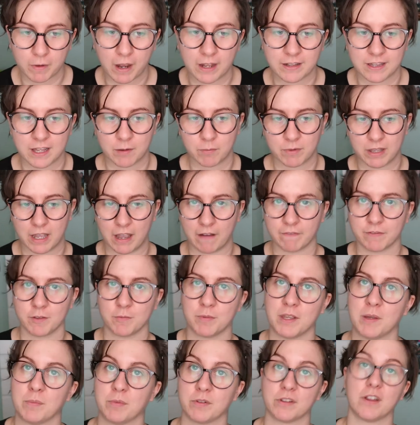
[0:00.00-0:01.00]
And then we have the
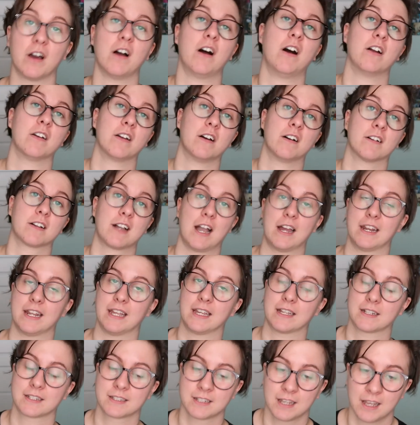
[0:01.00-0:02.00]
people that aren't
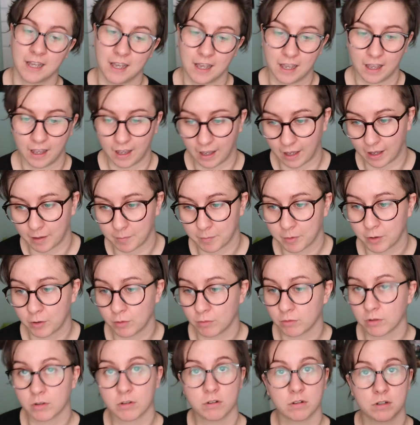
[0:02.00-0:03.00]
Arcanics,
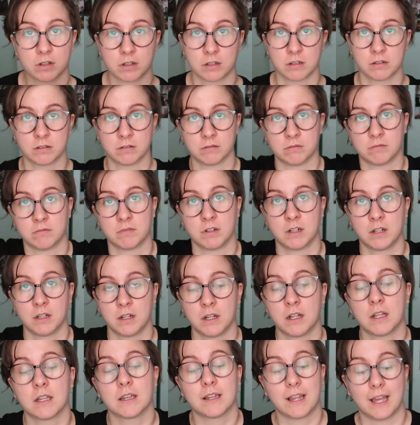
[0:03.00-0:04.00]
who look
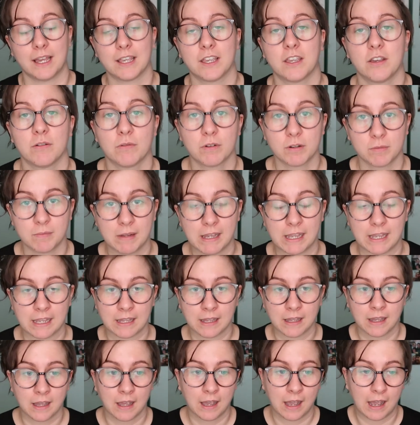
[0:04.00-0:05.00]
like you and me.
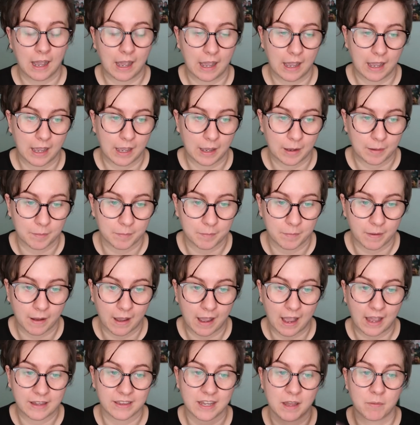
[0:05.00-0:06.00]
And
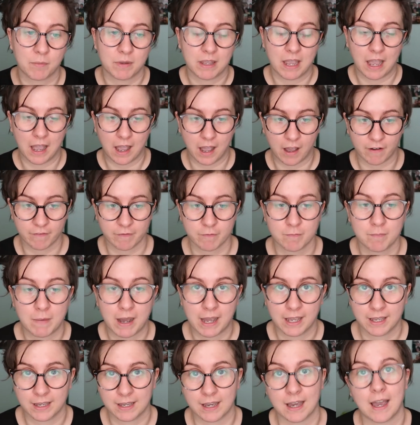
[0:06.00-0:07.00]
then we have
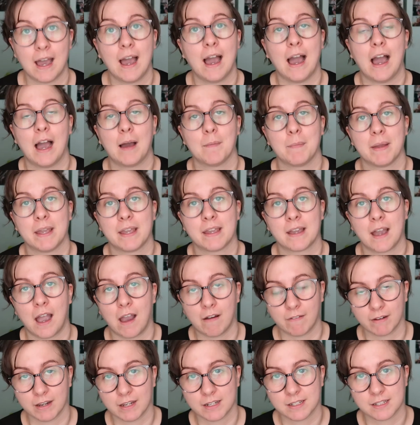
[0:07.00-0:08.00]
Micah, our main
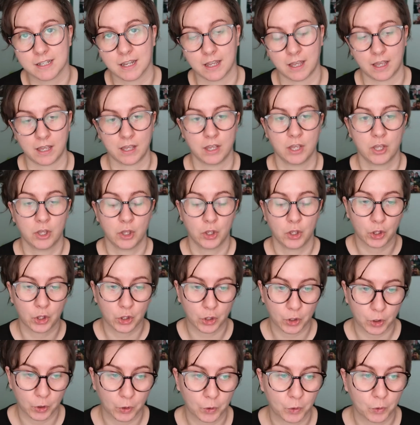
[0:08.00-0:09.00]
character,
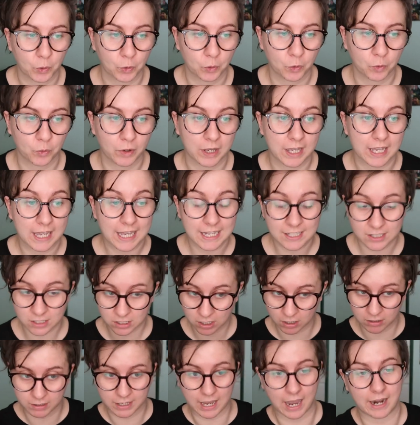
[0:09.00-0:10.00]
who is an
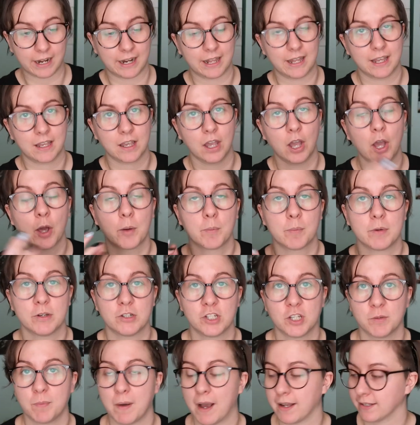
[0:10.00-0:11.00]
Arcanic, but
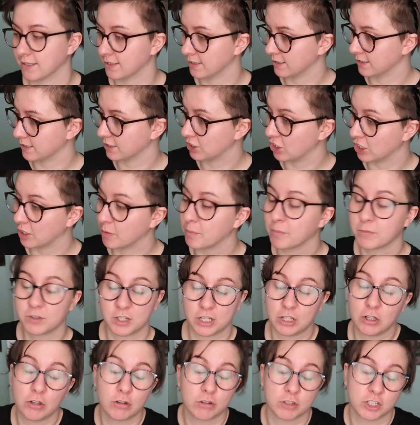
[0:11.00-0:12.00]
she passes
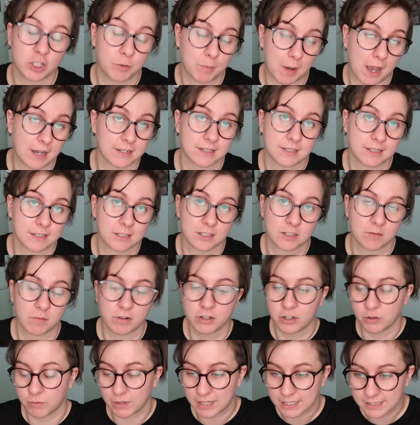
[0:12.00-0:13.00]
as
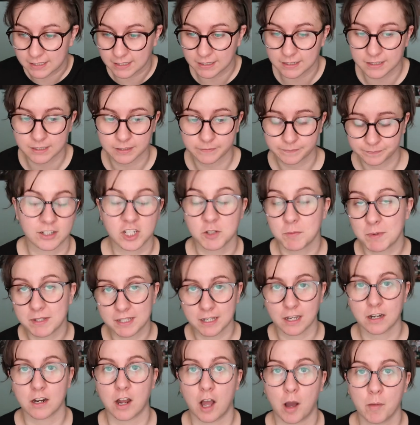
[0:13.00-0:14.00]
someone who isn't. She's
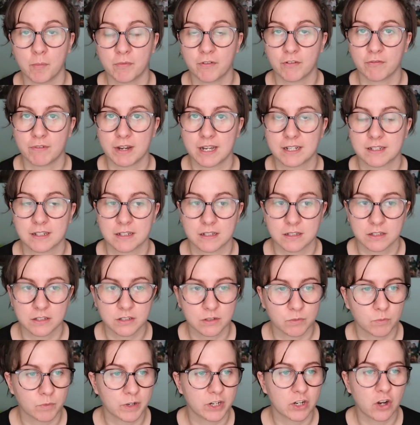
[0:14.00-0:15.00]
missing an arm for
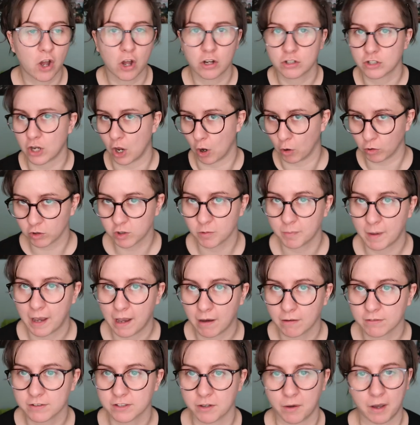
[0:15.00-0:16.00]
reasons we're not told
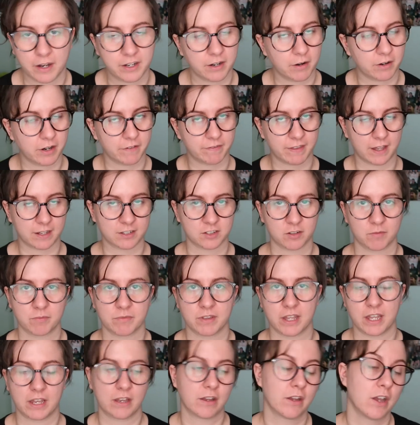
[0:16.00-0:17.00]
about, so I don't know if that's
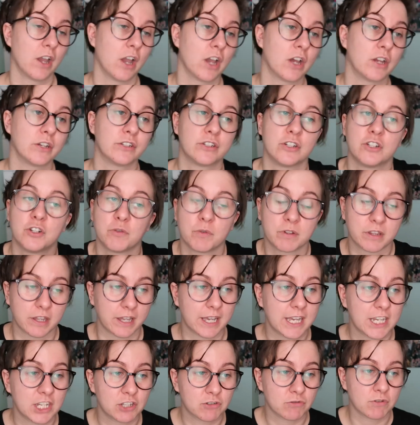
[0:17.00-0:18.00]
something to do with her
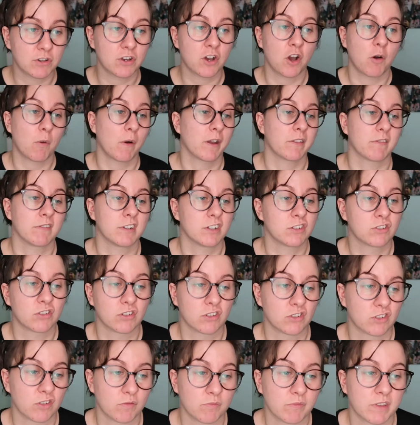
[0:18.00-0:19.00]
history or whether it's
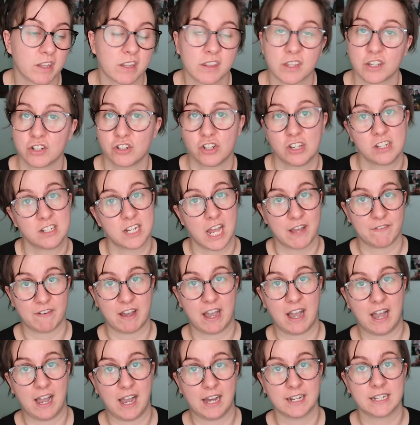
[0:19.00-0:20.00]
just something that she's never
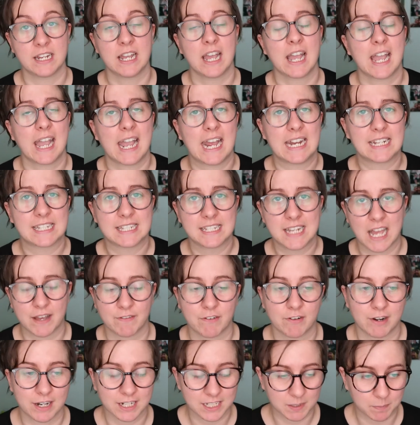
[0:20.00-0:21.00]
had. It's
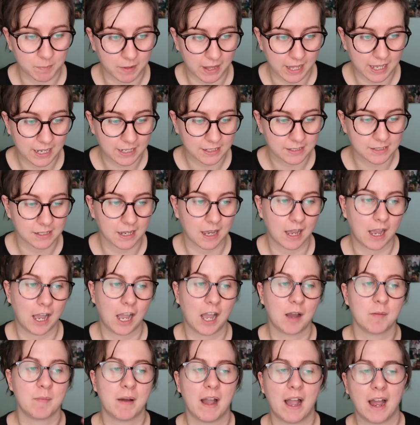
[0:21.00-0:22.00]
never explained.
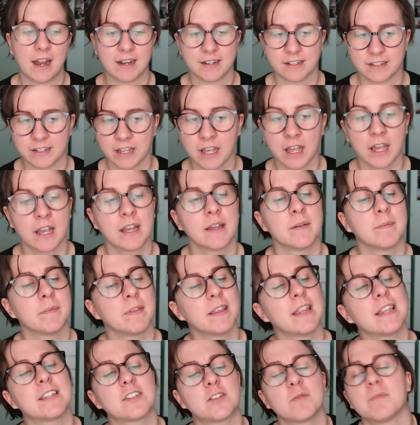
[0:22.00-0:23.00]
And
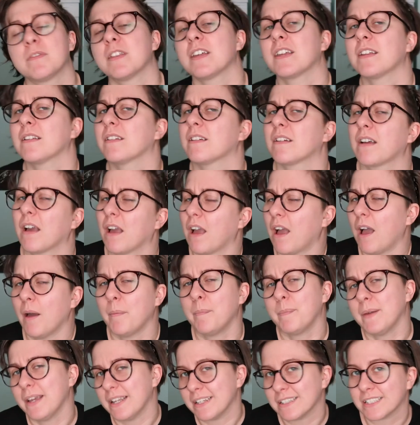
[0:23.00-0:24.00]
there's something a
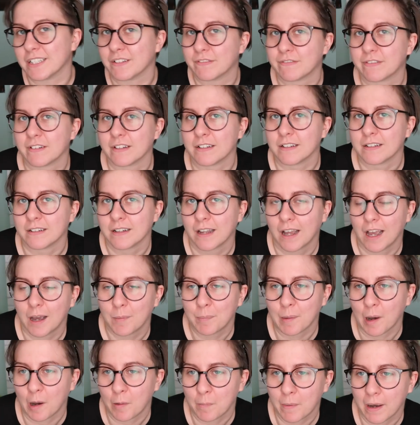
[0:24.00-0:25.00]
bit different
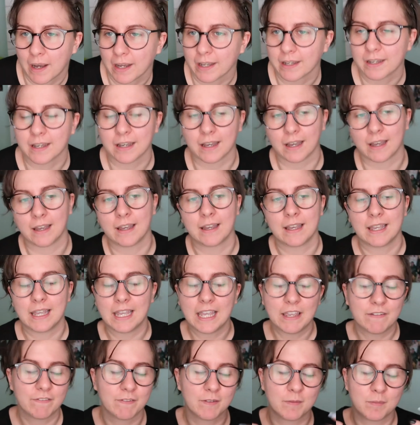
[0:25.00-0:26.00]
about Micah,
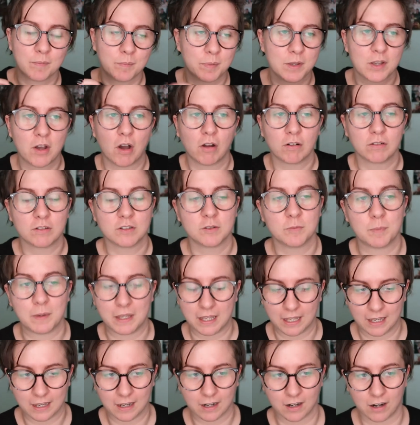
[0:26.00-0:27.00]
even beyond
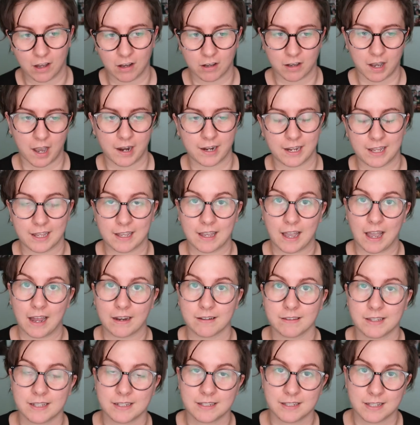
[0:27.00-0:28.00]
being an Arcanic.
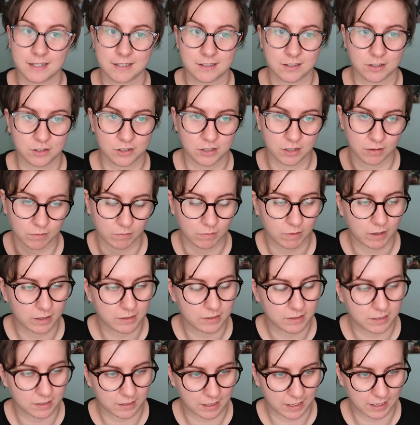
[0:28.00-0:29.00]
And this is such a
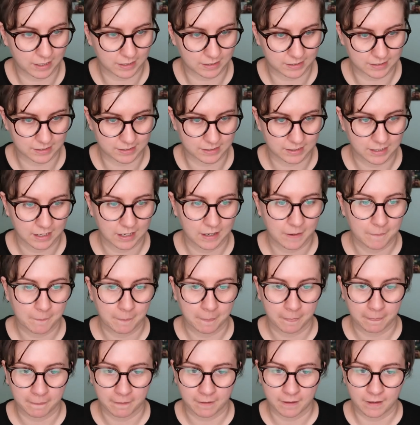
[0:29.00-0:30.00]
it's
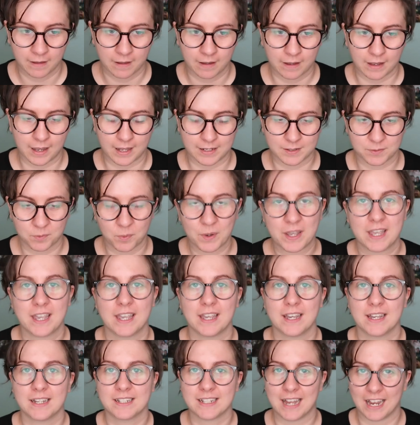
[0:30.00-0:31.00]

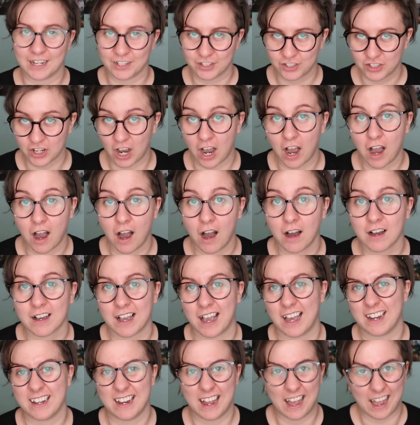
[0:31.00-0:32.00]
weird and dark,
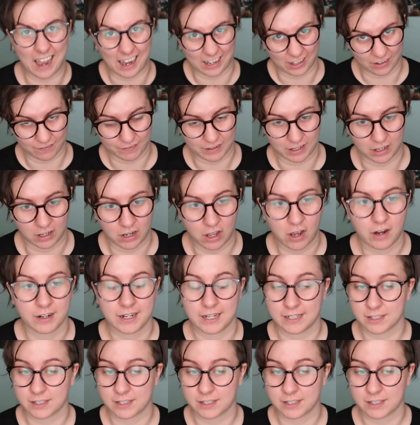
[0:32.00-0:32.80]
and I love it a lot.